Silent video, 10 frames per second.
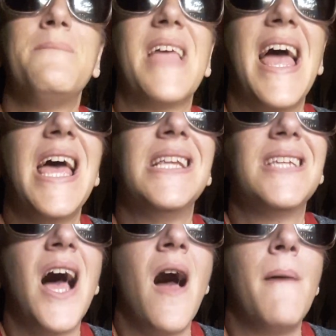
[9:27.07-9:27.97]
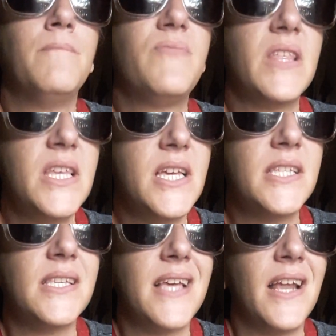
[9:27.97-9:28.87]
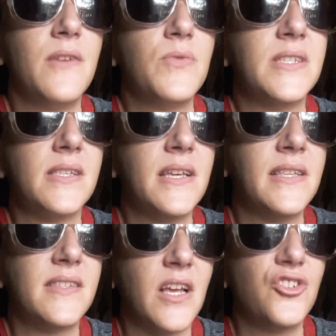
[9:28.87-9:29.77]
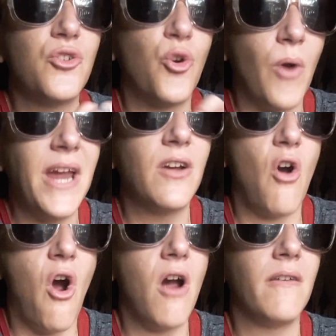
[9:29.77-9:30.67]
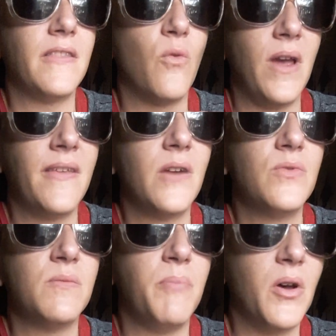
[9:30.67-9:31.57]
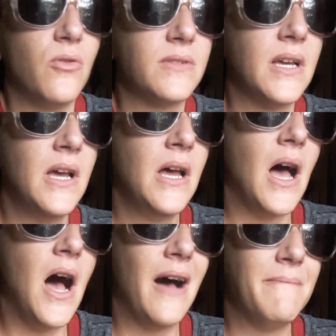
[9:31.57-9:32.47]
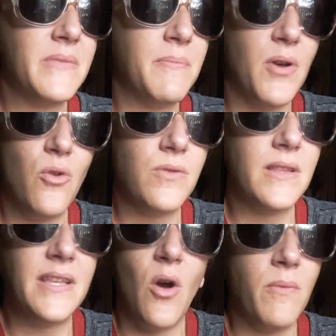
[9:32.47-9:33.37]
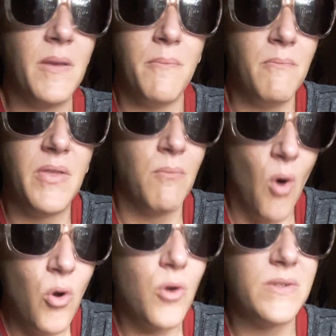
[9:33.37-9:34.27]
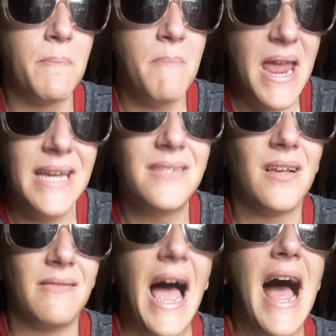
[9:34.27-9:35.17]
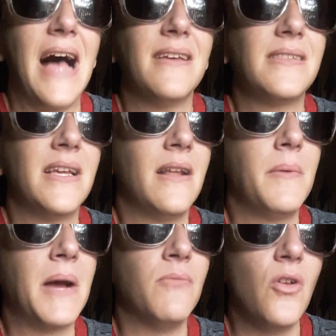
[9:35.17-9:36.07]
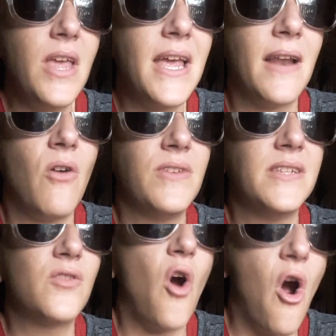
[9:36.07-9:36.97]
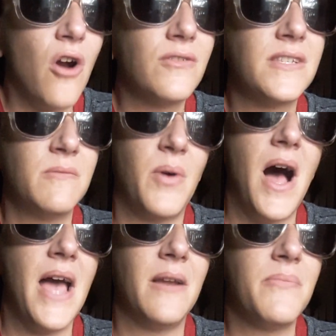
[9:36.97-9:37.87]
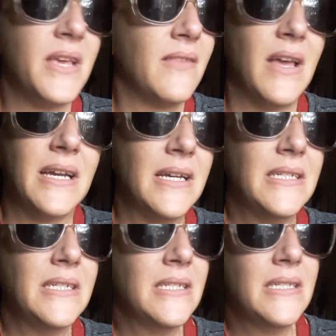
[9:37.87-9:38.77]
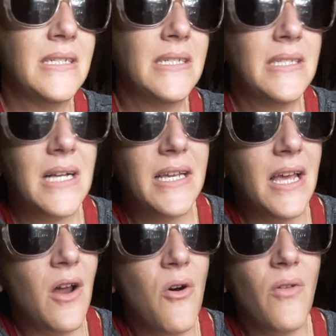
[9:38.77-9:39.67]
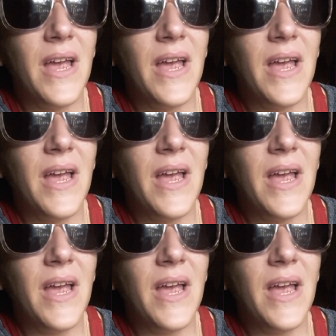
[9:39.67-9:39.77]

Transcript: And the thing is that it's such a great car that the way that it was built, the motor was made to last. And I'm looking at all these cars to buy, and I'm thinking like, some